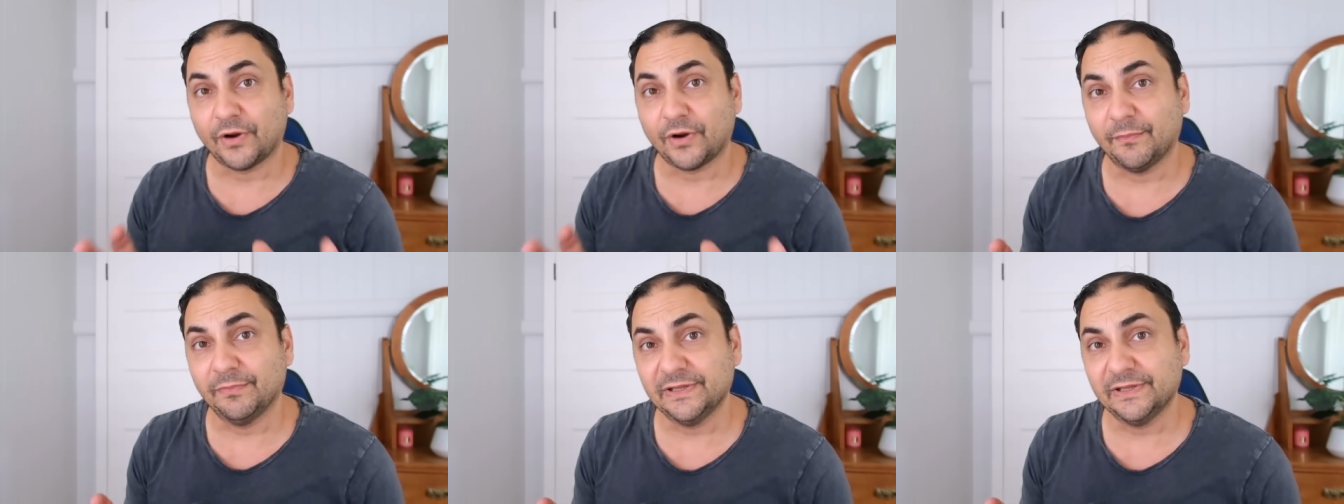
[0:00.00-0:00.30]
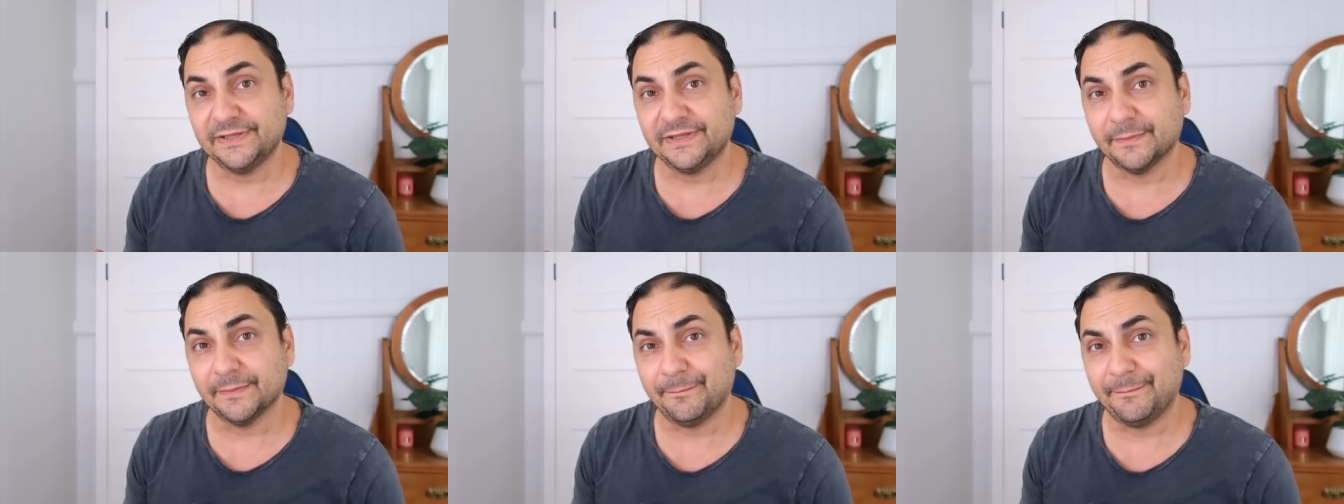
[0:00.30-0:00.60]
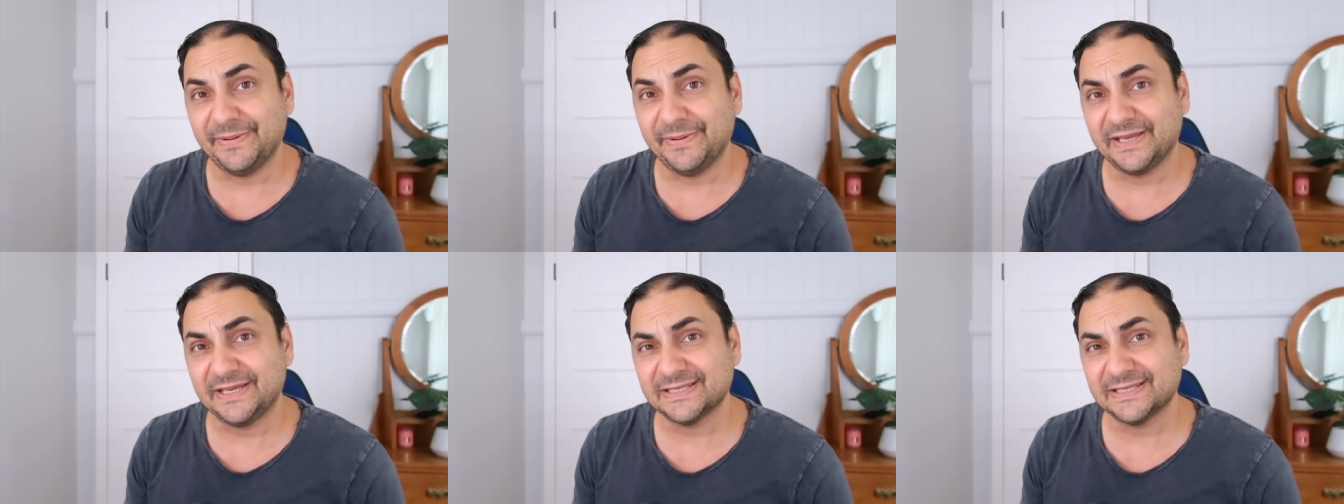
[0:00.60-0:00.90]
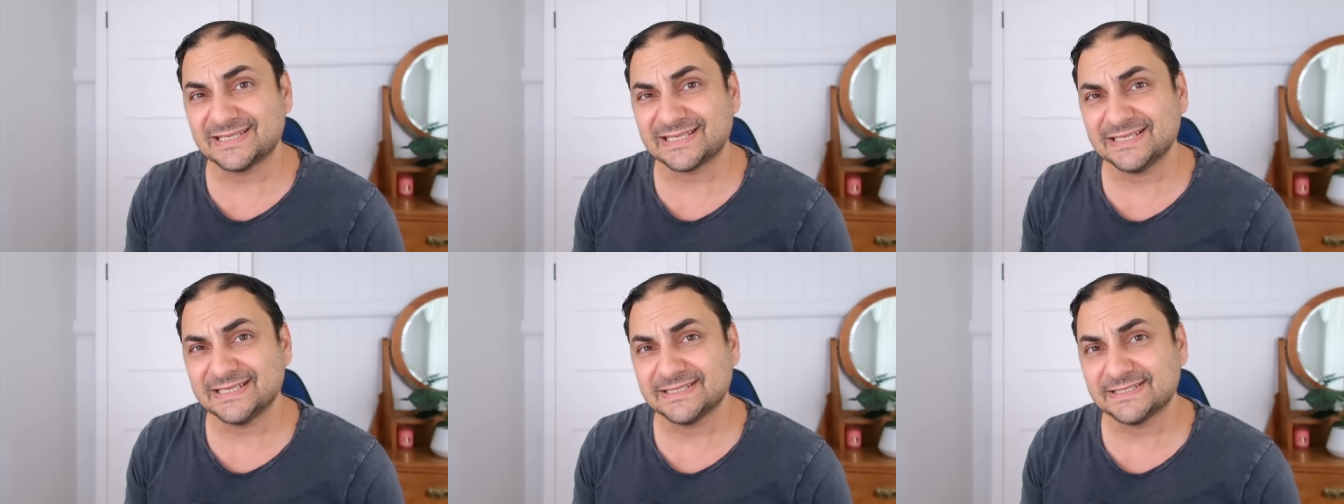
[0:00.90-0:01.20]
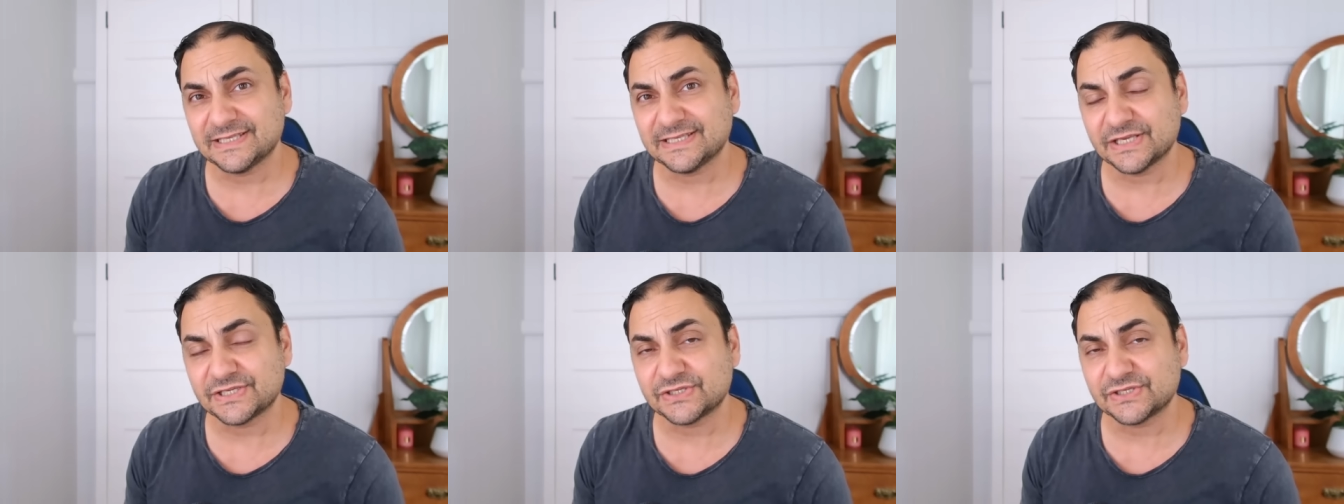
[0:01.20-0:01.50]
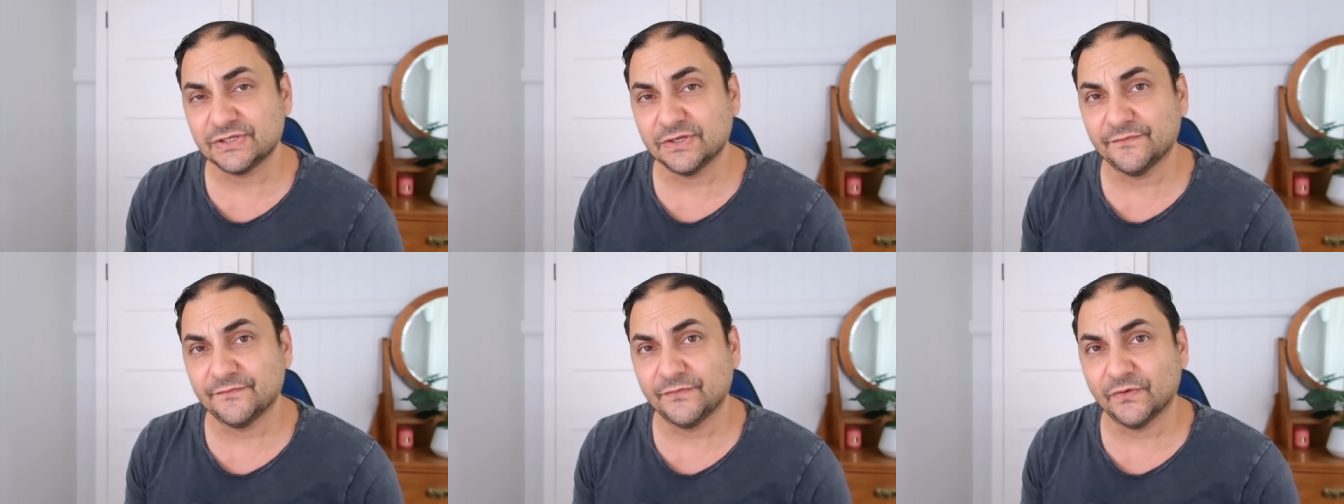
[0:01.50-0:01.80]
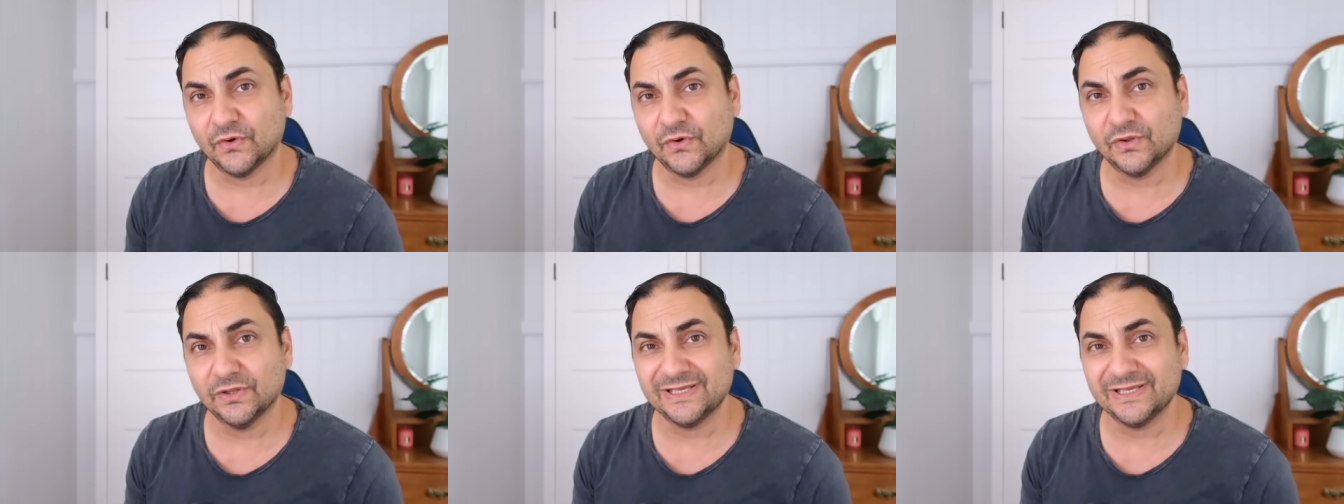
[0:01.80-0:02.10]
Probably the biggest concession of
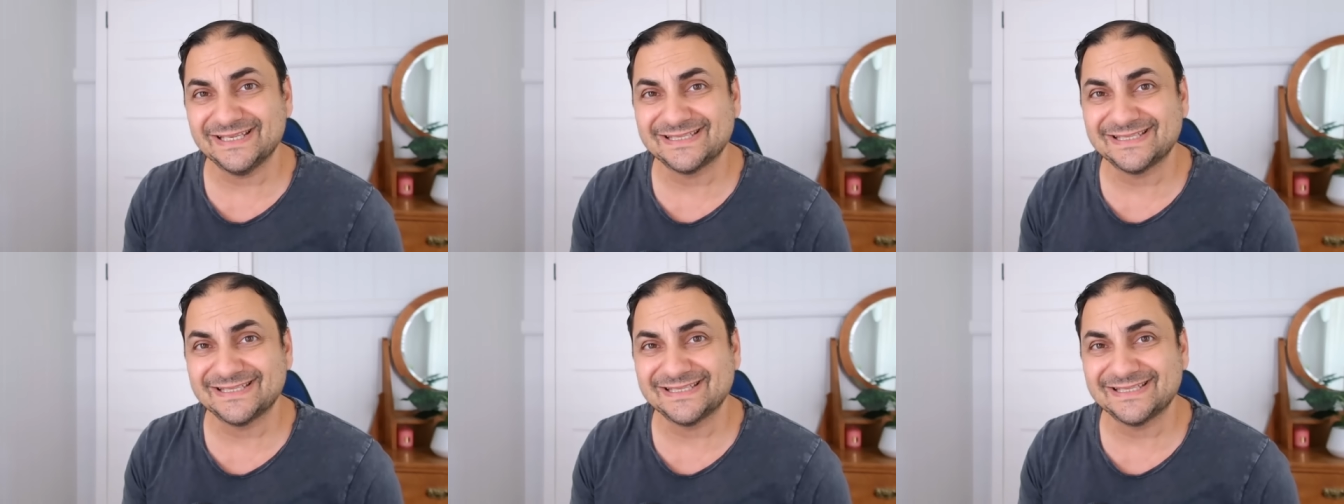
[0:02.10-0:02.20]
all